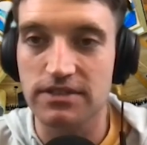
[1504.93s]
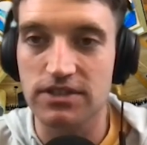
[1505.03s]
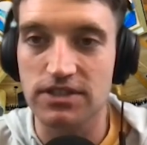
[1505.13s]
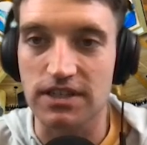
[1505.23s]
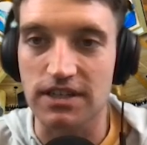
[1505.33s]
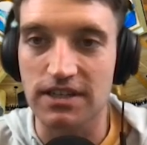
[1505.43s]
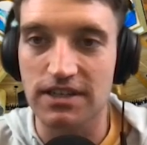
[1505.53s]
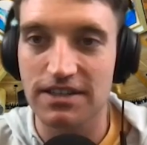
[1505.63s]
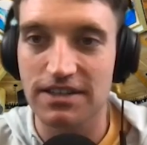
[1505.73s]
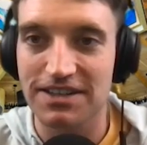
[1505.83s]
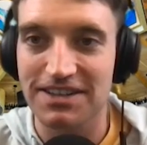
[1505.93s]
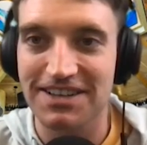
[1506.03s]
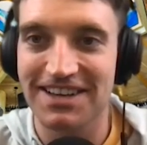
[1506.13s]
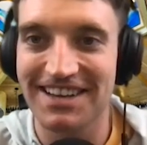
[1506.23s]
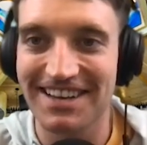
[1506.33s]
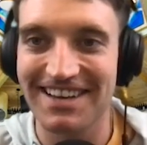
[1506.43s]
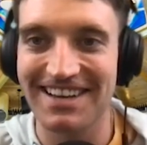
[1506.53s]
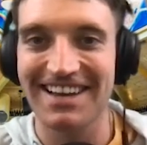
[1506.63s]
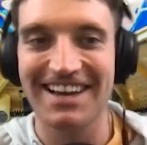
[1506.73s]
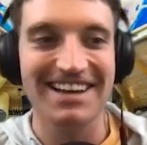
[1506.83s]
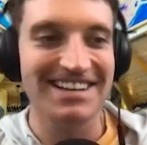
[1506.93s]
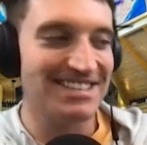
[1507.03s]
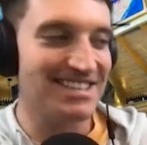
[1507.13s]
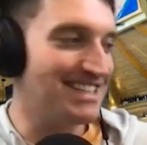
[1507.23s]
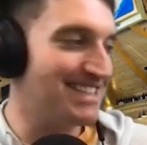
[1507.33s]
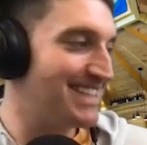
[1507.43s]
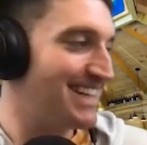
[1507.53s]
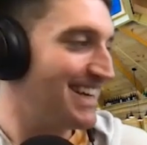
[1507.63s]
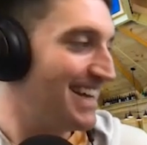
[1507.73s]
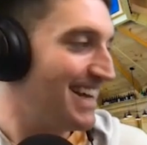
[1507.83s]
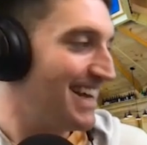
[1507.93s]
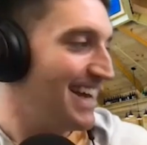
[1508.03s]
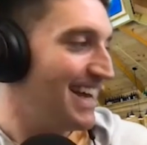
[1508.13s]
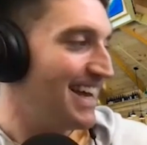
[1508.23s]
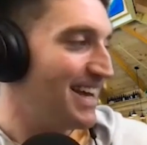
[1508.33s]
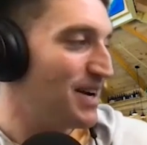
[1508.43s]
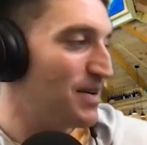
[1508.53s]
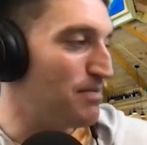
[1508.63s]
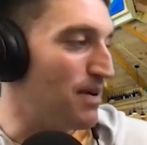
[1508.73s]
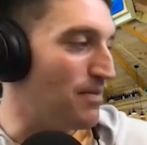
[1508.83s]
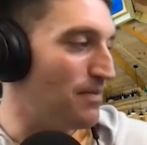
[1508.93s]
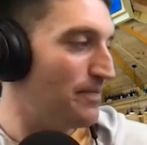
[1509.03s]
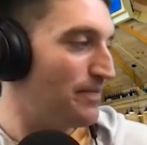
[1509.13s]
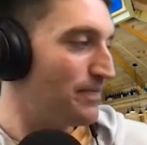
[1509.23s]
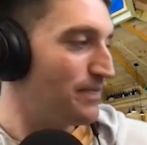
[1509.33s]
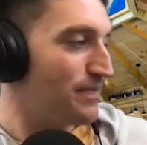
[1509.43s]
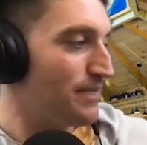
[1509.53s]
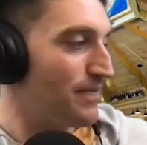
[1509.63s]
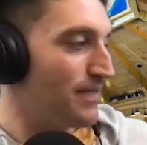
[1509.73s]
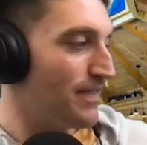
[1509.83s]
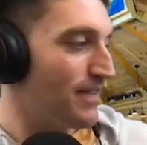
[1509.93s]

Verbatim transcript: Capri Sun. Wow. Haven't thought but, about one of those in a